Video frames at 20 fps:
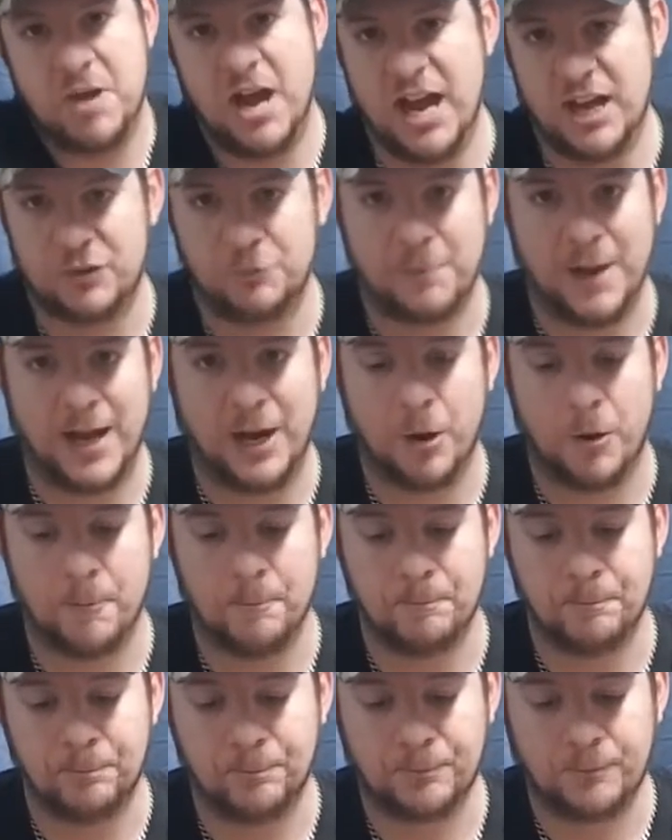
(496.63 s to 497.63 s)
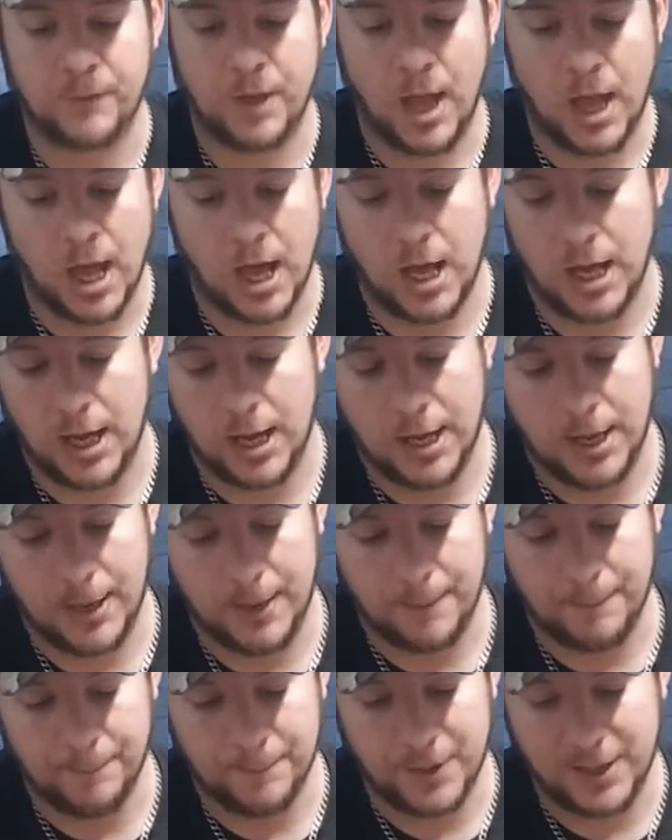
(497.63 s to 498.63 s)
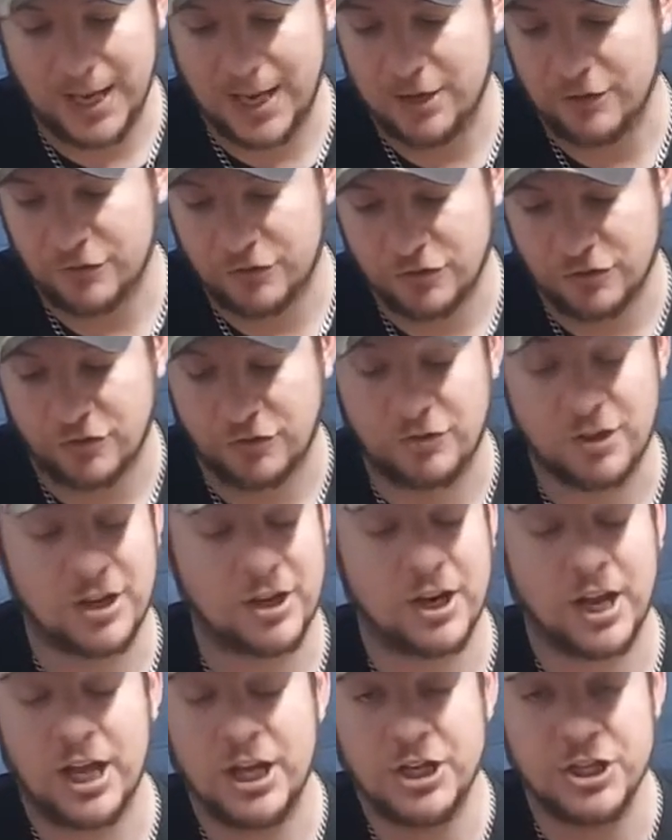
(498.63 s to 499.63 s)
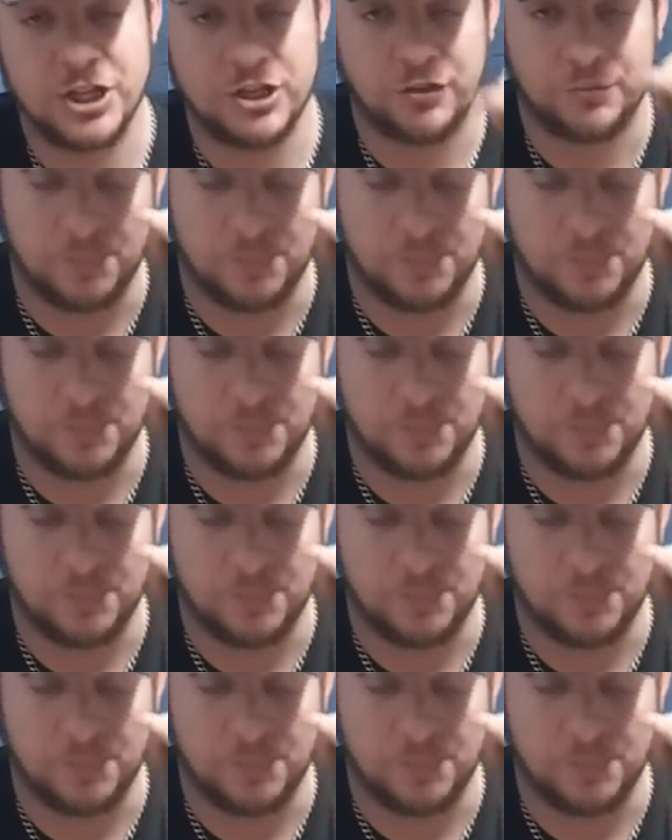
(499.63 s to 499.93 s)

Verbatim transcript: it's bang on. Um, again, it's just a standard AEG